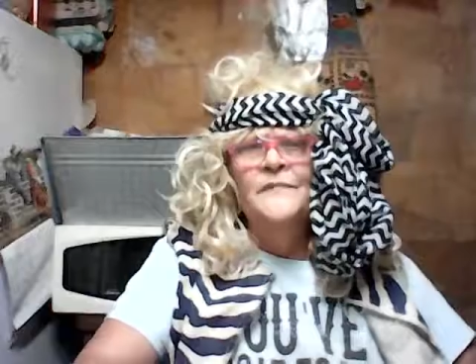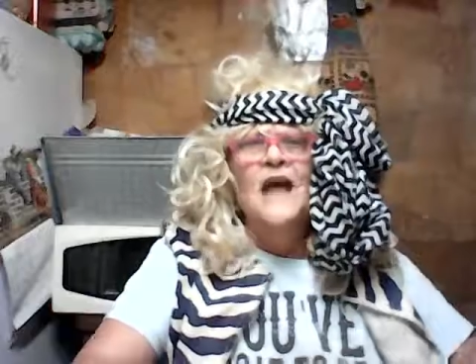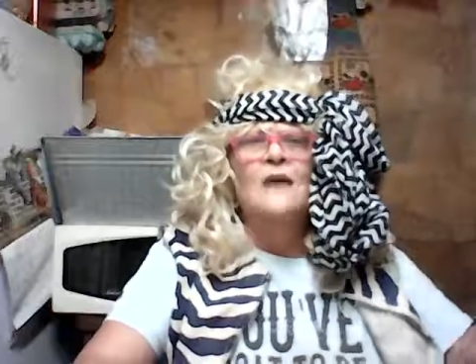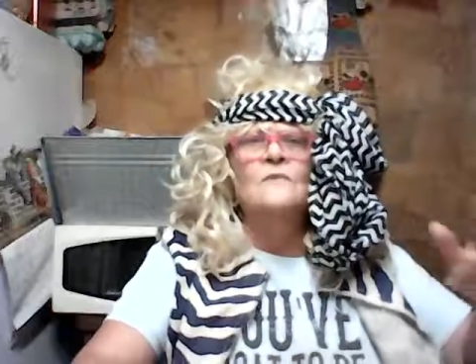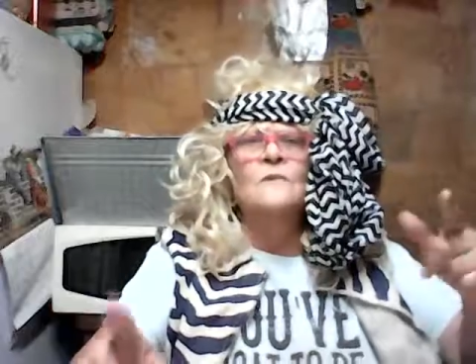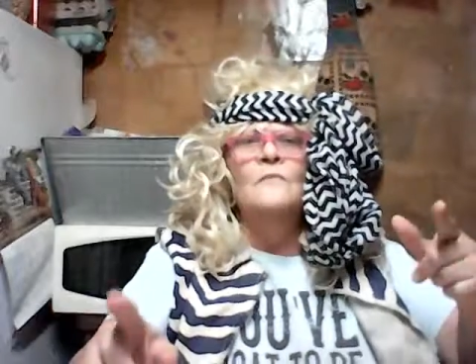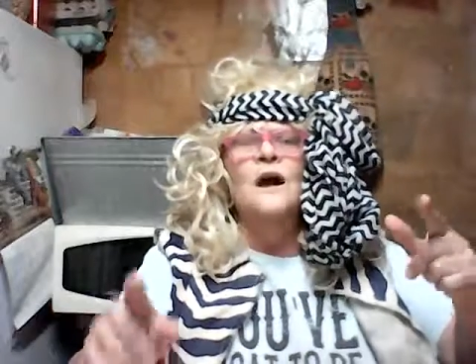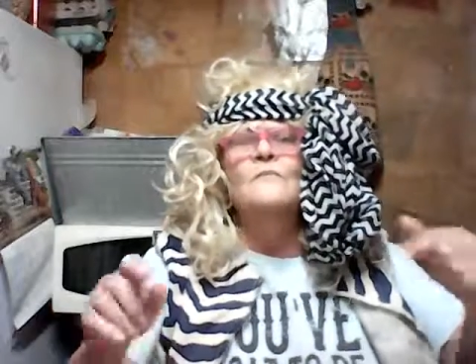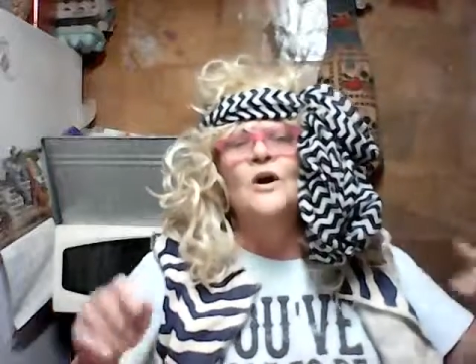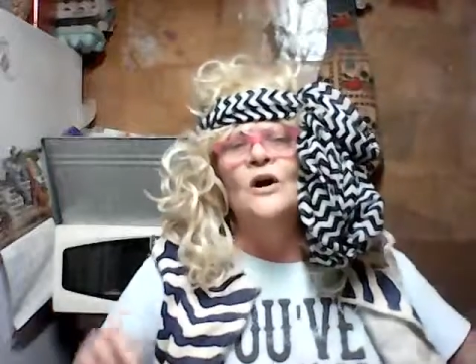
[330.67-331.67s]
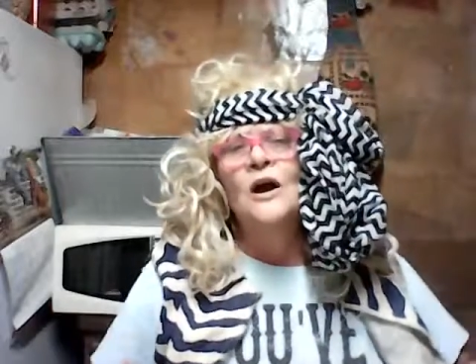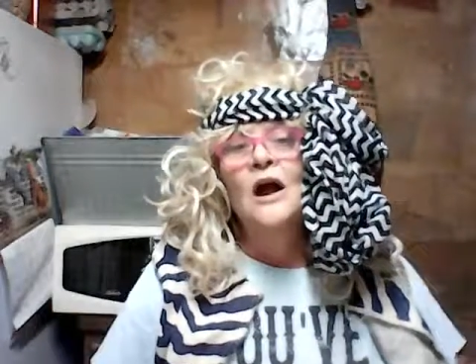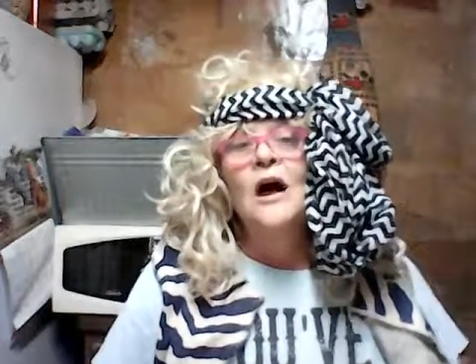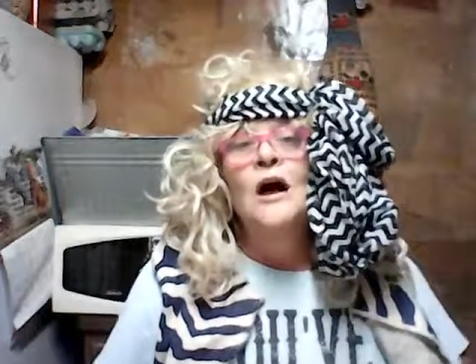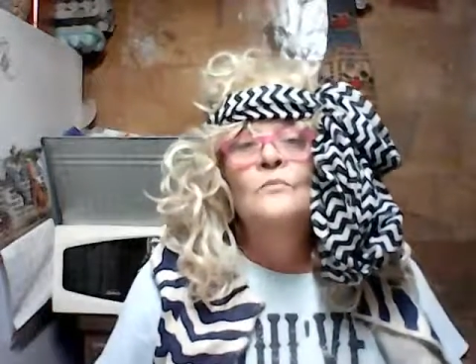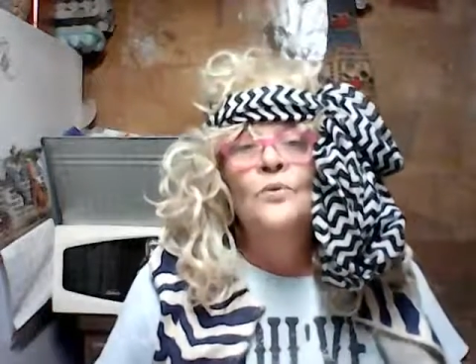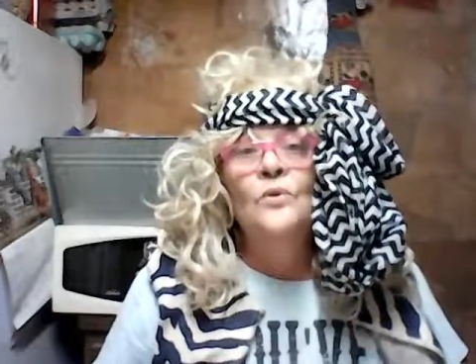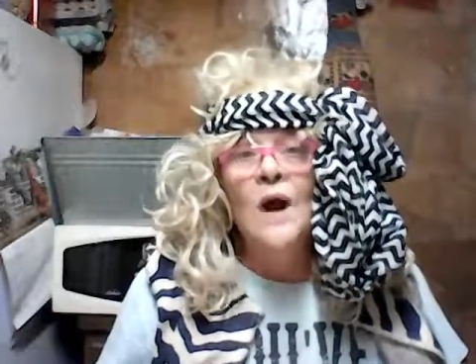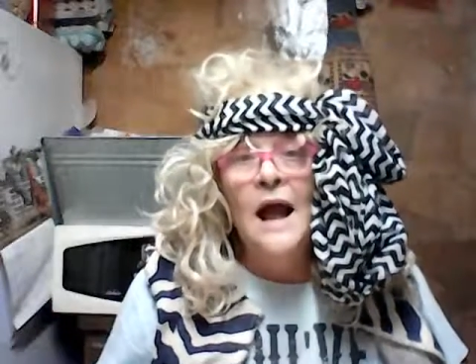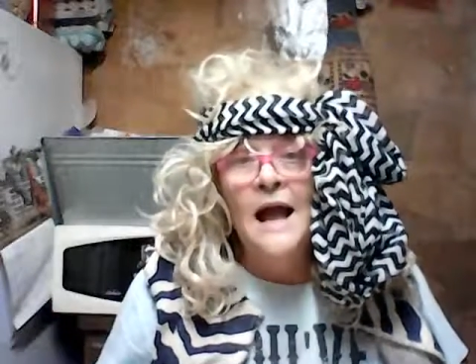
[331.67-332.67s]
And remember,
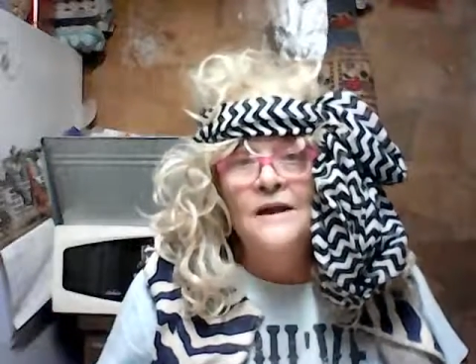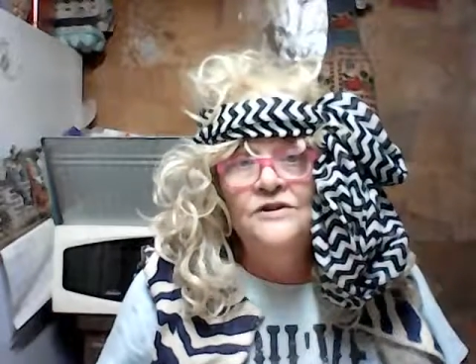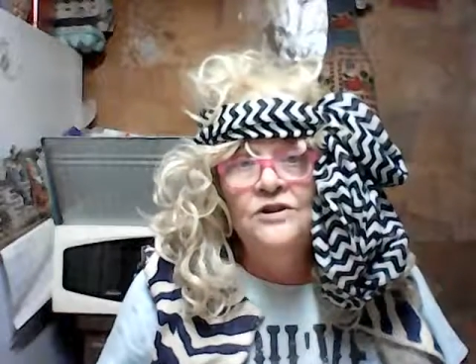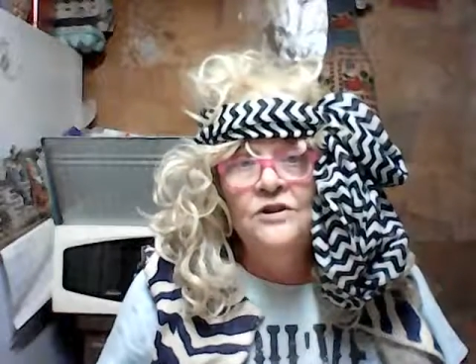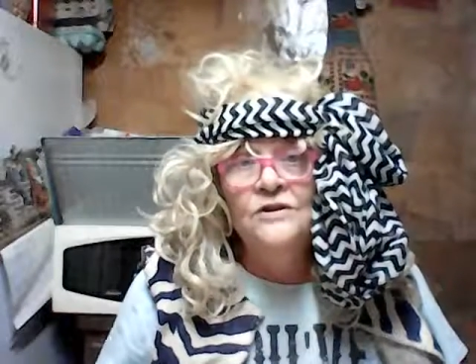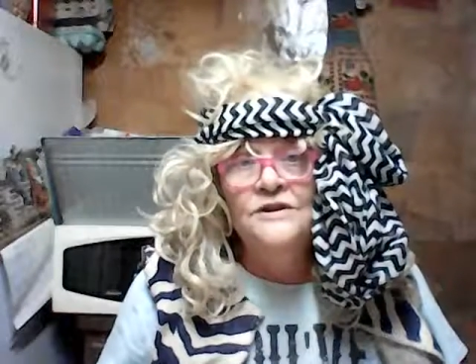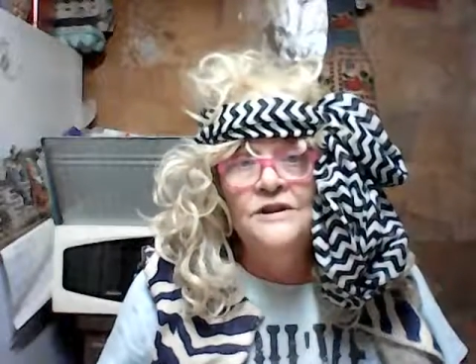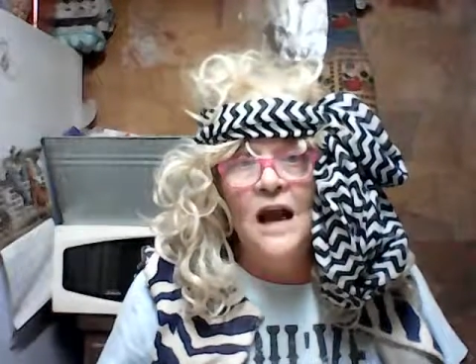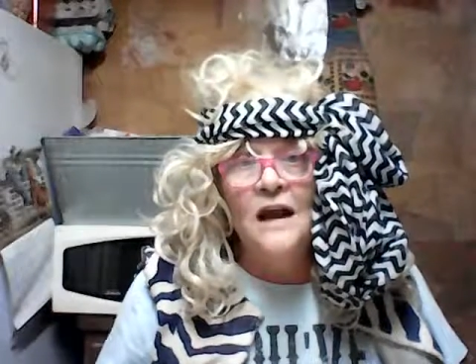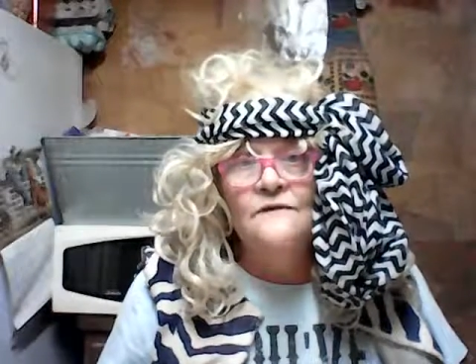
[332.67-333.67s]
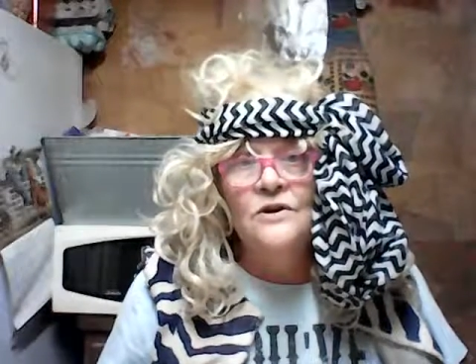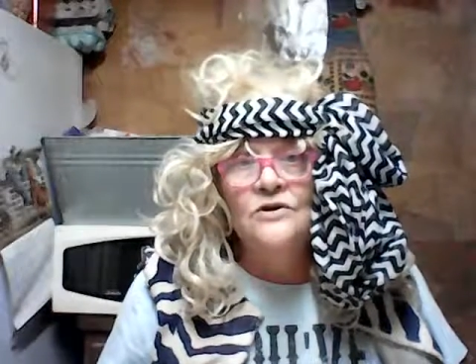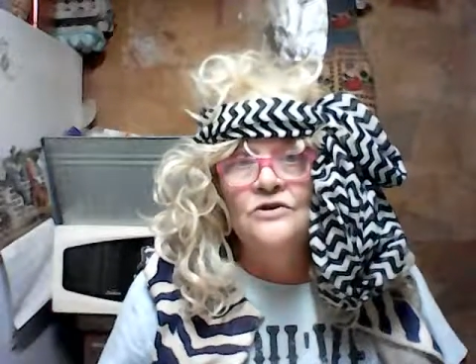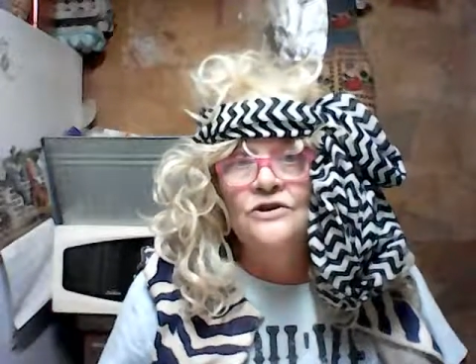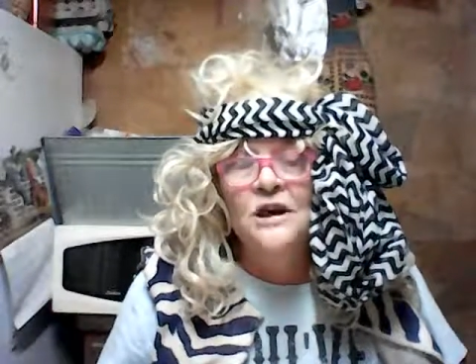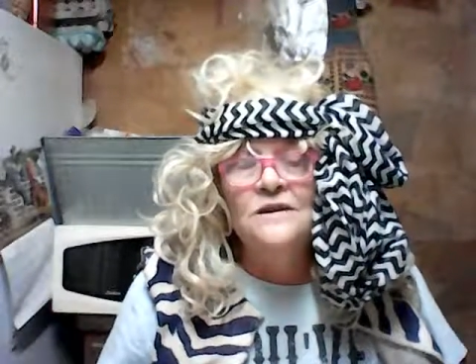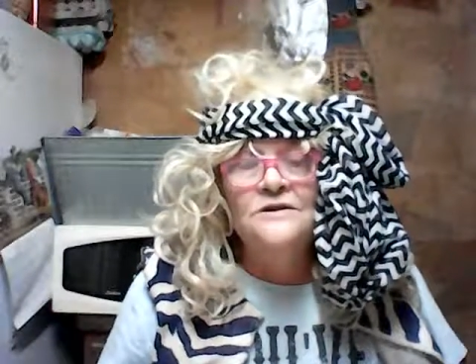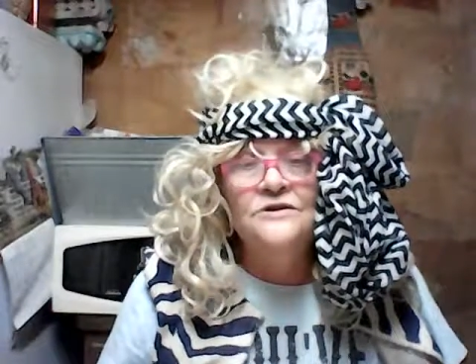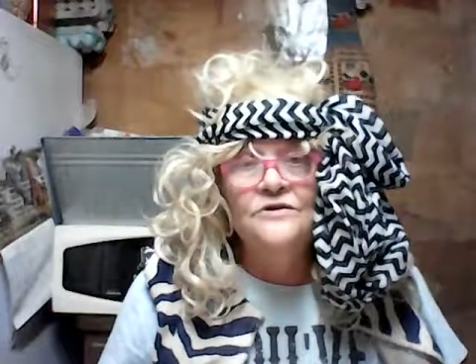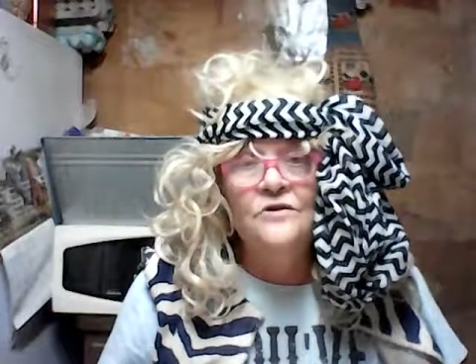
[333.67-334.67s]
pray to your Savior,
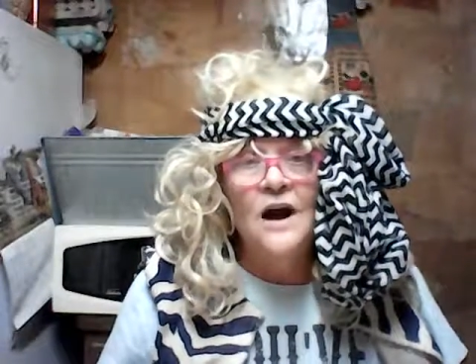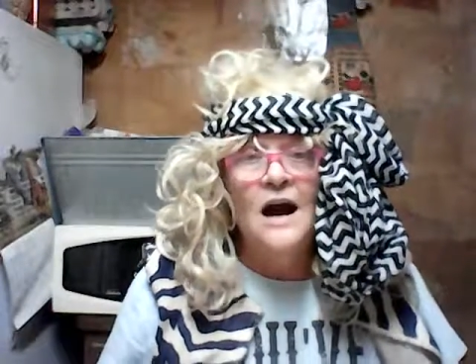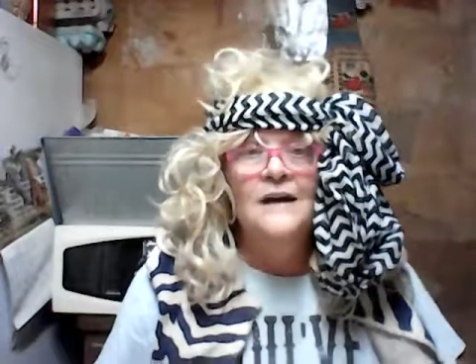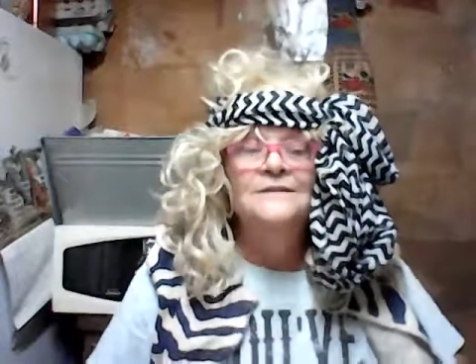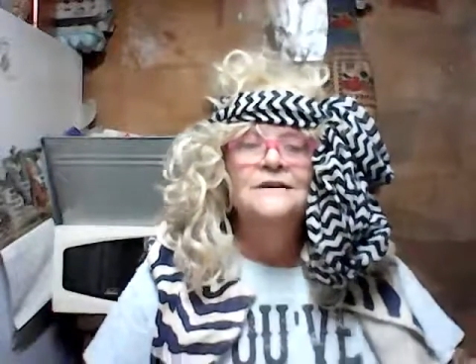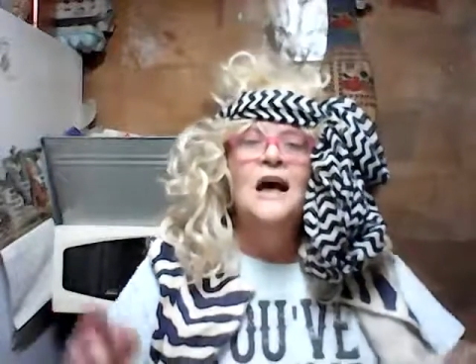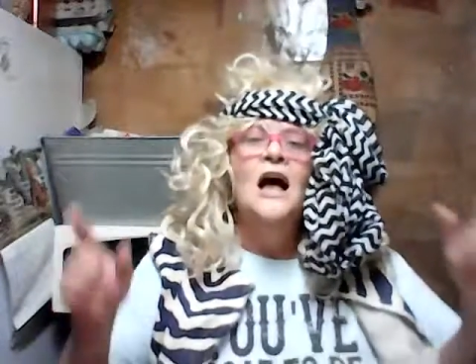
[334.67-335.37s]
Jesus Christ.